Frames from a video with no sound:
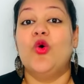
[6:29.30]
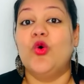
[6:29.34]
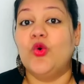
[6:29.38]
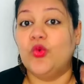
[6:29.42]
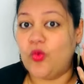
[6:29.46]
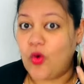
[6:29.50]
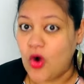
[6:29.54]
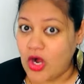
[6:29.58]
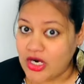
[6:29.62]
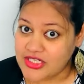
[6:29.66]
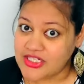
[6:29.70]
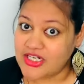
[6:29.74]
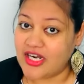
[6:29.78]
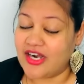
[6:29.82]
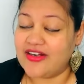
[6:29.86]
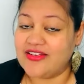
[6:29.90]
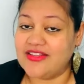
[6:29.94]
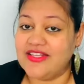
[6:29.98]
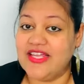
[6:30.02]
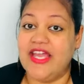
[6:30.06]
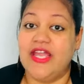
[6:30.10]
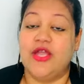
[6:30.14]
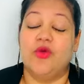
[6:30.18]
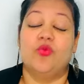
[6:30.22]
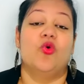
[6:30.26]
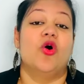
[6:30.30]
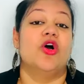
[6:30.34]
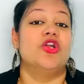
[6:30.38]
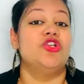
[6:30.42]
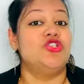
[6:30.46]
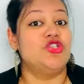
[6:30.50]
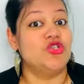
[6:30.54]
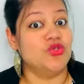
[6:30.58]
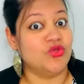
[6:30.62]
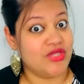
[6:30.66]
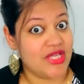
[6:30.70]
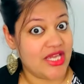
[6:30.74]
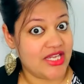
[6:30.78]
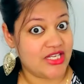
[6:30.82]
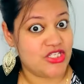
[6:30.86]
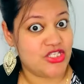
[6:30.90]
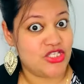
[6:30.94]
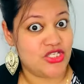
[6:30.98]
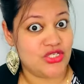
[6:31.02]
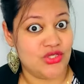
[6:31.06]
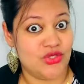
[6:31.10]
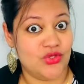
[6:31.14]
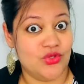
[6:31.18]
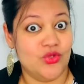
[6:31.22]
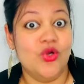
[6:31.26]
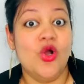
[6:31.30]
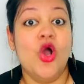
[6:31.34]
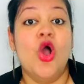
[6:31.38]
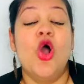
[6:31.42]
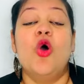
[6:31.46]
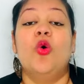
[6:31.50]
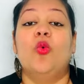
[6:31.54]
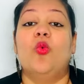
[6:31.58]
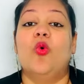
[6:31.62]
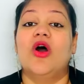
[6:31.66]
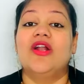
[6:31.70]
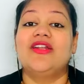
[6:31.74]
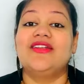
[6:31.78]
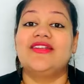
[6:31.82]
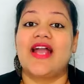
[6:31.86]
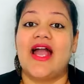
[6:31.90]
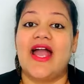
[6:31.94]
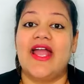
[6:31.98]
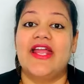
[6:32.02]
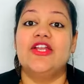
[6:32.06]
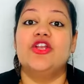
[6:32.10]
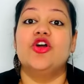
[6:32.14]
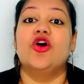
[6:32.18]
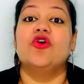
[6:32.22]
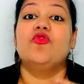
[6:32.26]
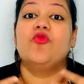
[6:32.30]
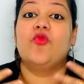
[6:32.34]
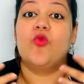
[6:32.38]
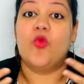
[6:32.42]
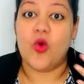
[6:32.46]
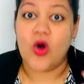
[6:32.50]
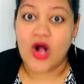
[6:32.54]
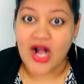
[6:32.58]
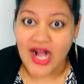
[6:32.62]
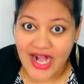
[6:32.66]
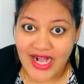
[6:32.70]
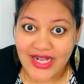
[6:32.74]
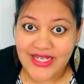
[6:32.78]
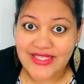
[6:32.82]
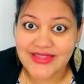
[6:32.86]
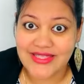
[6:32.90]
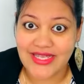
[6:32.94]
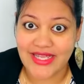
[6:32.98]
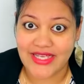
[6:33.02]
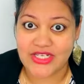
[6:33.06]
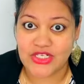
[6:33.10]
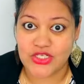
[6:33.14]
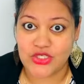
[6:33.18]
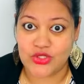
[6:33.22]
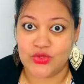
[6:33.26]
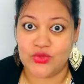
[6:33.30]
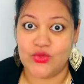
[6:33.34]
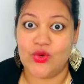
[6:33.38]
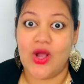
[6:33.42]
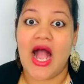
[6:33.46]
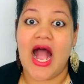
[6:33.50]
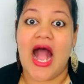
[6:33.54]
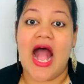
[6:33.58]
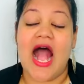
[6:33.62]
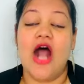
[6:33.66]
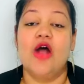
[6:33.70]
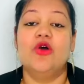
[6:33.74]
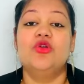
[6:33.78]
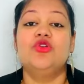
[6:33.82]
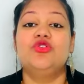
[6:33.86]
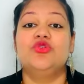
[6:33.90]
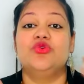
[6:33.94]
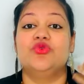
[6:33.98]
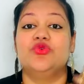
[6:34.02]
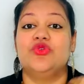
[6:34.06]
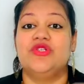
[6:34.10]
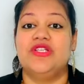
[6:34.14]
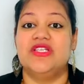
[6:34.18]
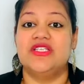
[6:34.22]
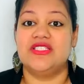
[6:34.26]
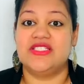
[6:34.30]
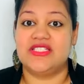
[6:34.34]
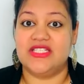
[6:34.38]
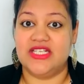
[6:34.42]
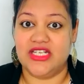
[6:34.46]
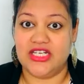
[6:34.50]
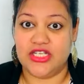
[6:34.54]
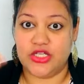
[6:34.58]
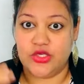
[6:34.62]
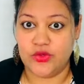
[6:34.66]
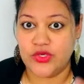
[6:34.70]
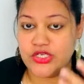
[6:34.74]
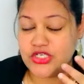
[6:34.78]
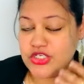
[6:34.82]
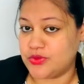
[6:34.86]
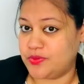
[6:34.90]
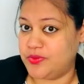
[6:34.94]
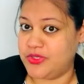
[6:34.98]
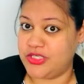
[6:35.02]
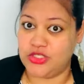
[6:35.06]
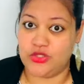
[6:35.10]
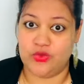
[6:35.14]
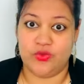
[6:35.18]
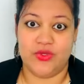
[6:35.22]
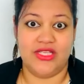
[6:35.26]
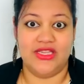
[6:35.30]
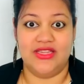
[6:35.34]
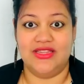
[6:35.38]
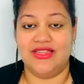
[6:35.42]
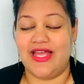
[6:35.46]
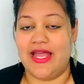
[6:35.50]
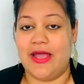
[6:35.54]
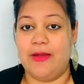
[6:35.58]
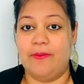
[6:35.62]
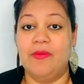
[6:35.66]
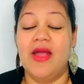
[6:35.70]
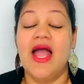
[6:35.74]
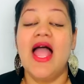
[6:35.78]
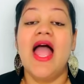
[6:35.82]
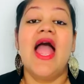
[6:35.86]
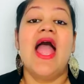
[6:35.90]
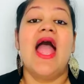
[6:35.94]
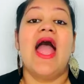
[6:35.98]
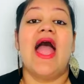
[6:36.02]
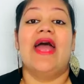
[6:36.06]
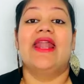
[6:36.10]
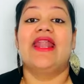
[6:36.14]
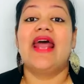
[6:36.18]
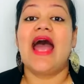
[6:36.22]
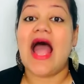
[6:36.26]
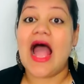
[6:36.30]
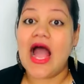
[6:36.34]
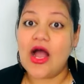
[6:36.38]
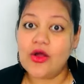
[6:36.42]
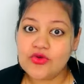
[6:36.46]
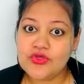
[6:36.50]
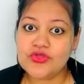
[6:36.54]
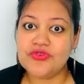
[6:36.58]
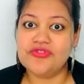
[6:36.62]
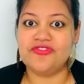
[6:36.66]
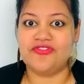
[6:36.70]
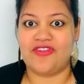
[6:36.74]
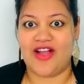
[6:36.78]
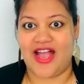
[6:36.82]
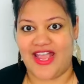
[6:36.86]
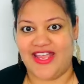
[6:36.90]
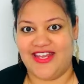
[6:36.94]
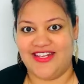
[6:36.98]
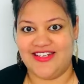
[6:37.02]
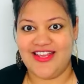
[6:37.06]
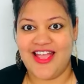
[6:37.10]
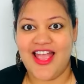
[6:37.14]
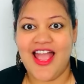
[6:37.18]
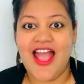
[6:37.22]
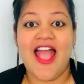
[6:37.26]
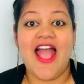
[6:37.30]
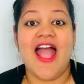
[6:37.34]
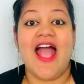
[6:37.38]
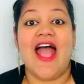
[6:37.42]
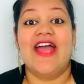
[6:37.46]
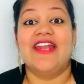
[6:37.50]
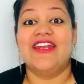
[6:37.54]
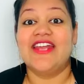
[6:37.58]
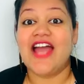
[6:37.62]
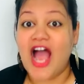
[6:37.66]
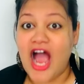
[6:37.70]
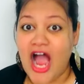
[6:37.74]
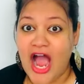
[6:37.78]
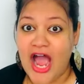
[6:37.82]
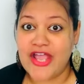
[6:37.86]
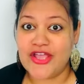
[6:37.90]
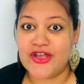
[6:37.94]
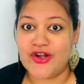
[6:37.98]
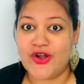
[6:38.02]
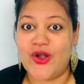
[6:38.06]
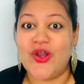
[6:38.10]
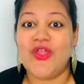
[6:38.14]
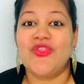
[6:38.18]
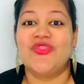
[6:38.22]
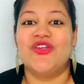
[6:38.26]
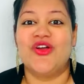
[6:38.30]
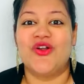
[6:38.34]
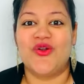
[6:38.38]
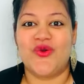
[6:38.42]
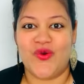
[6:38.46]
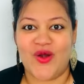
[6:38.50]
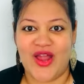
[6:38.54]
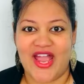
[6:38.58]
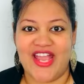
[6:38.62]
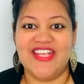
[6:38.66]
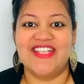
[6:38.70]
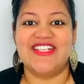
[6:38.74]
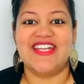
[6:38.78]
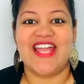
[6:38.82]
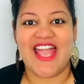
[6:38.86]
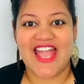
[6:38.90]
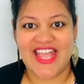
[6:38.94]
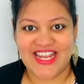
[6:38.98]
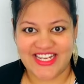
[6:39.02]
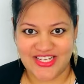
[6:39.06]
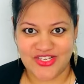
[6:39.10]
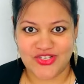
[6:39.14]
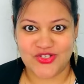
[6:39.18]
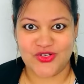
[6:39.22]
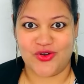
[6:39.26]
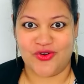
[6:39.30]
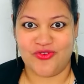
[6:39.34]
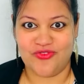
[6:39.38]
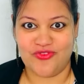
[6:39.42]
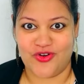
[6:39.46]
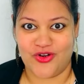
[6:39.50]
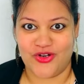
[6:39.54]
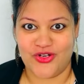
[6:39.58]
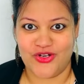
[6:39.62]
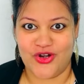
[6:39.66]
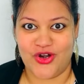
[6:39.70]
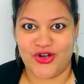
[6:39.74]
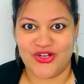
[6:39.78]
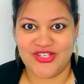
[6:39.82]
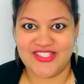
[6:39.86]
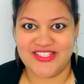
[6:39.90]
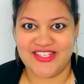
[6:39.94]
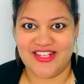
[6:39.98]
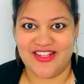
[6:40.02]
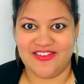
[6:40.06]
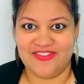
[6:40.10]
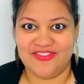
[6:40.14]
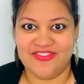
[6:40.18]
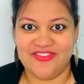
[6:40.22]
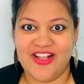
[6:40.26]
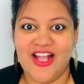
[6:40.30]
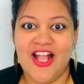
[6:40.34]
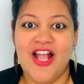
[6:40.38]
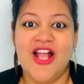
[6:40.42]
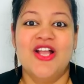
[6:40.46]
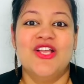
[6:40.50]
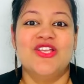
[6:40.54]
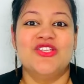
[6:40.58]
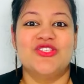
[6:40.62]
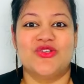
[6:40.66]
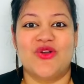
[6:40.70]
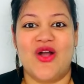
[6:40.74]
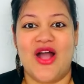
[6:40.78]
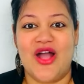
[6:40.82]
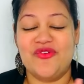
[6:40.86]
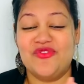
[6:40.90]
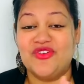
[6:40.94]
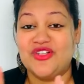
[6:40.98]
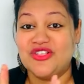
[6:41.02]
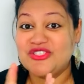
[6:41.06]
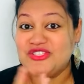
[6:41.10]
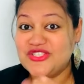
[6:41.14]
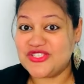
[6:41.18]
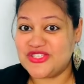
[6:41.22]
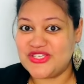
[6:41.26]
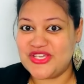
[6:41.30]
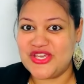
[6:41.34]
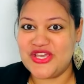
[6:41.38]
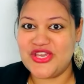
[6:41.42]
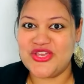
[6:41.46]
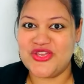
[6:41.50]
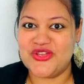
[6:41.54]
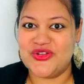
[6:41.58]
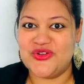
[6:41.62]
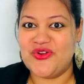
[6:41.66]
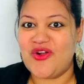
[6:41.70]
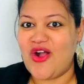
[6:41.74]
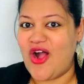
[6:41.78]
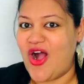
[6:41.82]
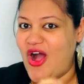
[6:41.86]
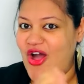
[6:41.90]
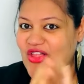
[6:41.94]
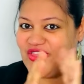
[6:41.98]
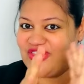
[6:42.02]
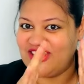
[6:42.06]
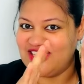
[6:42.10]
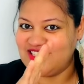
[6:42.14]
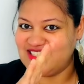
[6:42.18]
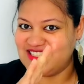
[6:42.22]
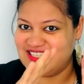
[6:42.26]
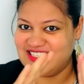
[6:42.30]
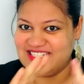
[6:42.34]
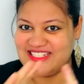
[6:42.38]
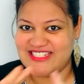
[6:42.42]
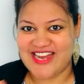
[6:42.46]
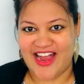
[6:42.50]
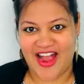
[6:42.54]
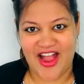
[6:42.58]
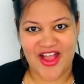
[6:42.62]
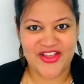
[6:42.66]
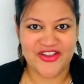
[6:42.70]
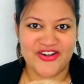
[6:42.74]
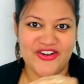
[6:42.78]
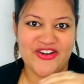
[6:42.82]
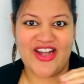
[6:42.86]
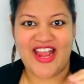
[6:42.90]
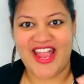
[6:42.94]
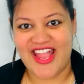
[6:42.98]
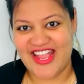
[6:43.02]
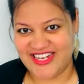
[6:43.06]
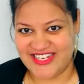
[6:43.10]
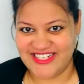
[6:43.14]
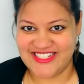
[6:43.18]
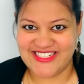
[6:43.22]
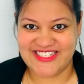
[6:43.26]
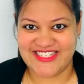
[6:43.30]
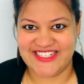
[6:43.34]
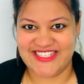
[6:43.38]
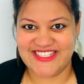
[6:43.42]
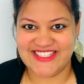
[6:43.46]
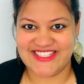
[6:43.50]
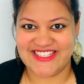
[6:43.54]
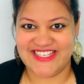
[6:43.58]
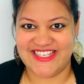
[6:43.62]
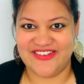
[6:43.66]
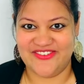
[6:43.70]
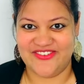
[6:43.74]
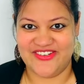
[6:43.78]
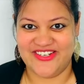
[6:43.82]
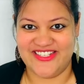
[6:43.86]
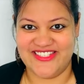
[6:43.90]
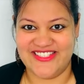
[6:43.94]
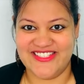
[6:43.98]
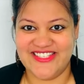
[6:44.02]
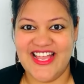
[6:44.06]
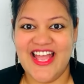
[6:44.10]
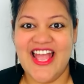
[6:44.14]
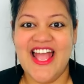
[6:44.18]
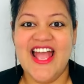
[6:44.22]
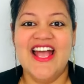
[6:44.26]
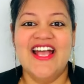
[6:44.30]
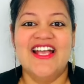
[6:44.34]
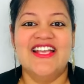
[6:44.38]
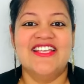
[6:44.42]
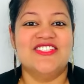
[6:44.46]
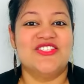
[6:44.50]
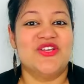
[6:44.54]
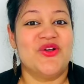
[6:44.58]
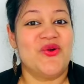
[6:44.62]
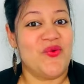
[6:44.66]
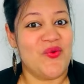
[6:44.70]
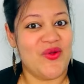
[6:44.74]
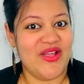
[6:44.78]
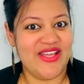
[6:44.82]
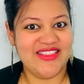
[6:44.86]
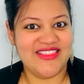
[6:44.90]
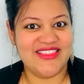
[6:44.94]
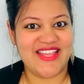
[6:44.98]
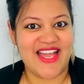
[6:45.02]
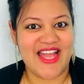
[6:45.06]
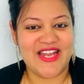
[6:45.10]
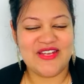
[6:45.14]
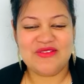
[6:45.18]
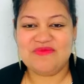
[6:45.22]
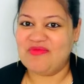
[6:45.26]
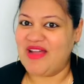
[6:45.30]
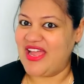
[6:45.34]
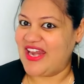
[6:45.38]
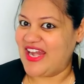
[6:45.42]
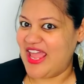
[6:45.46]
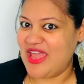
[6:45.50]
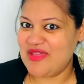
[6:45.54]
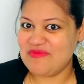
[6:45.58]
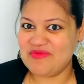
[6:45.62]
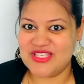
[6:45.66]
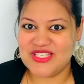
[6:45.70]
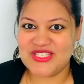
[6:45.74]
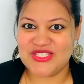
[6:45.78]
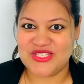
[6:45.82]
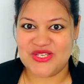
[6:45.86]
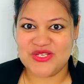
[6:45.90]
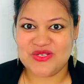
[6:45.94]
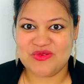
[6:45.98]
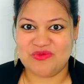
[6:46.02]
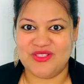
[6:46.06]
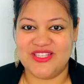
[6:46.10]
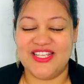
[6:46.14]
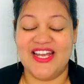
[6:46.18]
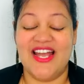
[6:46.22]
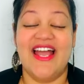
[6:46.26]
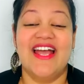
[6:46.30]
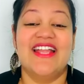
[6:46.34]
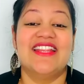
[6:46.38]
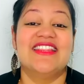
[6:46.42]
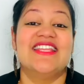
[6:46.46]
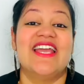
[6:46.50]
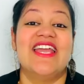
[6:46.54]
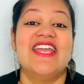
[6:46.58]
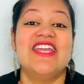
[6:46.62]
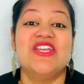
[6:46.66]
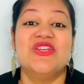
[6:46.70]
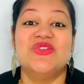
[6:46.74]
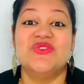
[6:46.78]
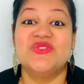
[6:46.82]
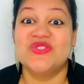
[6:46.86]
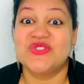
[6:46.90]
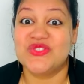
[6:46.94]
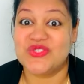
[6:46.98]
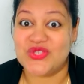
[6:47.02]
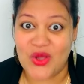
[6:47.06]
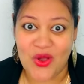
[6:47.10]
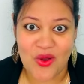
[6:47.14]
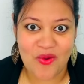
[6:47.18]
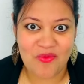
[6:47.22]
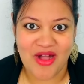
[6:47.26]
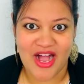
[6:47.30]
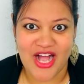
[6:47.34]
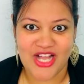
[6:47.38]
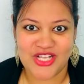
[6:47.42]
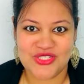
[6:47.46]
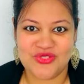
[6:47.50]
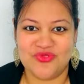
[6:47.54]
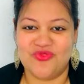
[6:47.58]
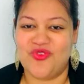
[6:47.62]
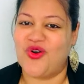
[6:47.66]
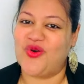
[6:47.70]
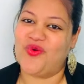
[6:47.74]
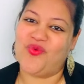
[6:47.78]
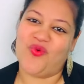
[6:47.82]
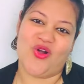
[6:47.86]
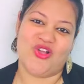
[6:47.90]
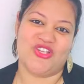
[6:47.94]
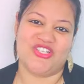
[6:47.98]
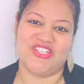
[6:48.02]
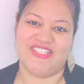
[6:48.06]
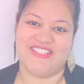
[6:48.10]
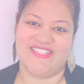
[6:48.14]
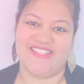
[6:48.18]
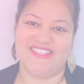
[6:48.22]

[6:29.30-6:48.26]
What are they? What do they do? What kind of work they do? How to distinguish between them, and how to find and hire the right editor for yourself. So I will see you on this entire editing series. So with that, my name is Sushmita, and thank you so much for watching